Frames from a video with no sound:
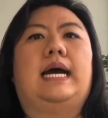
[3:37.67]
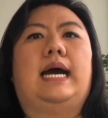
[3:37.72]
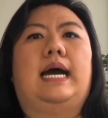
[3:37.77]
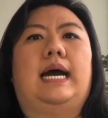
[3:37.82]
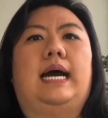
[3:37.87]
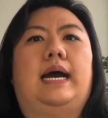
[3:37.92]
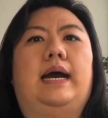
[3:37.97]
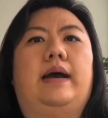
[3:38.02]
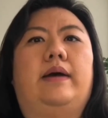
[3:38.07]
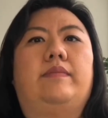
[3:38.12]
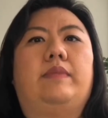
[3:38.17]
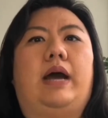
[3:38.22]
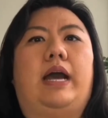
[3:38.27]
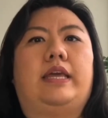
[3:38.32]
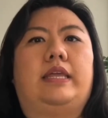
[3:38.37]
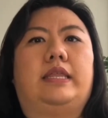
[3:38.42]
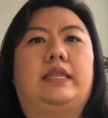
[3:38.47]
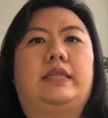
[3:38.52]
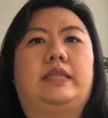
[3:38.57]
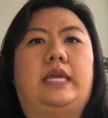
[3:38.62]

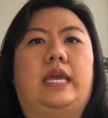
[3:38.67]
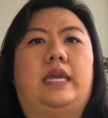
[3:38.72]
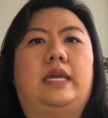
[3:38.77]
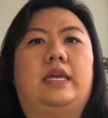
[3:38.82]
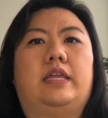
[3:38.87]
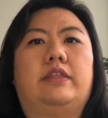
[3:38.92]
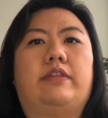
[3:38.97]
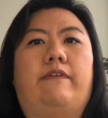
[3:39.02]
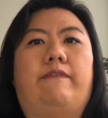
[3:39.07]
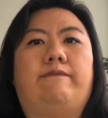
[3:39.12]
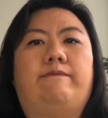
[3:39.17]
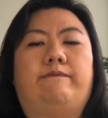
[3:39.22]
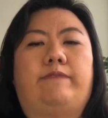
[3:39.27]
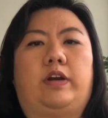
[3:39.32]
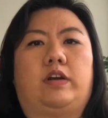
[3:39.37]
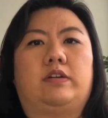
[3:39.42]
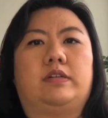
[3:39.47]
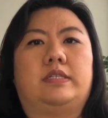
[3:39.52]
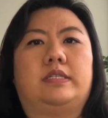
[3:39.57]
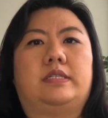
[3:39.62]
I think the
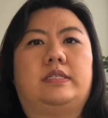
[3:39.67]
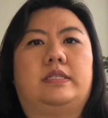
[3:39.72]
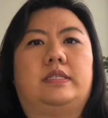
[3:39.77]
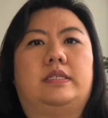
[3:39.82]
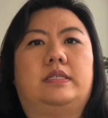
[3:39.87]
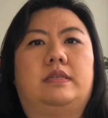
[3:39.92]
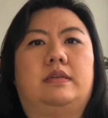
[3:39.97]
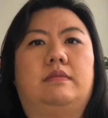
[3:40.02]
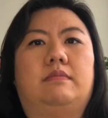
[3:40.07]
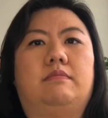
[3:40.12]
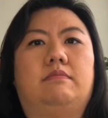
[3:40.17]
first